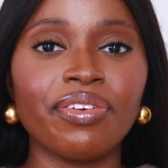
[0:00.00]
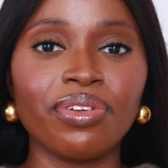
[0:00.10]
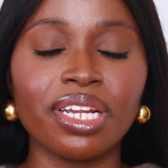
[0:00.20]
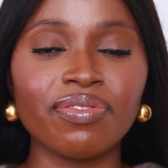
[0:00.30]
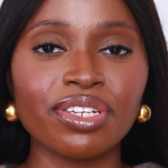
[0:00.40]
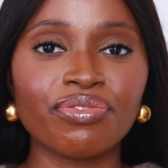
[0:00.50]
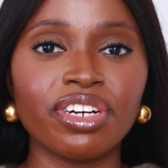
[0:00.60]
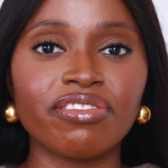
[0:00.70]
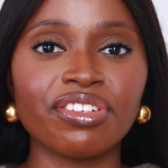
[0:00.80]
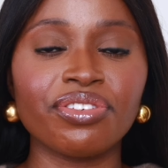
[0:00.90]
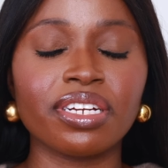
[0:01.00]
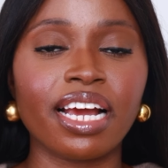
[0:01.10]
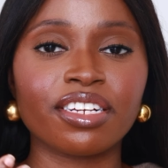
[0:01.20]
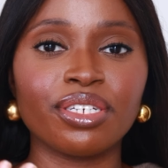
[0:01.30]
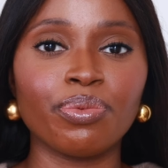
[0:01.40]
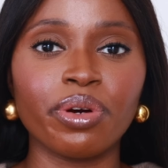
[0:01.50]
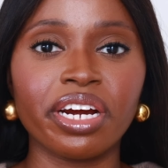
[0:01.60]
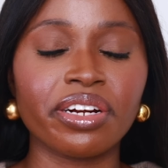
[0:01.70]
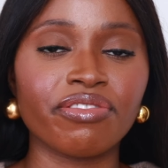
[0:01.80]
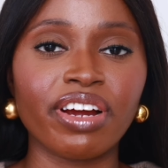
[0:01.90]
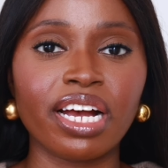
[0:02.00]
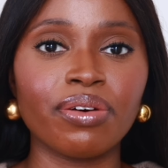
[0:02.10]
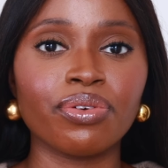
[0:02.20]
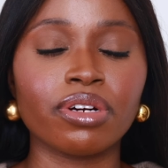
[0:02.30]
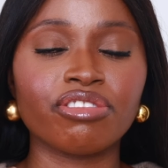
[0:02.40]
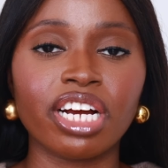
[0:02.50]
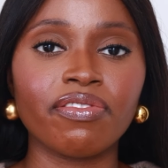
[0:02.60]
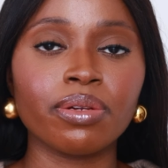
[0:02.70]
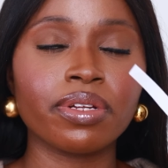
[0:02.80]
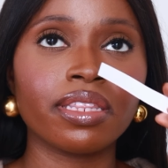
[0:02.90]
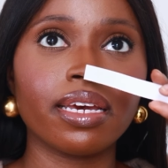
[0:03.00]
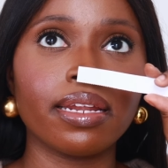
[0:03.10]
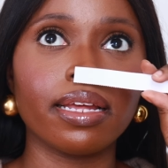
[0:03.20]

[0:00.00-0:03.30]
if you love this fragrance, you can actually wear it around or travel with it.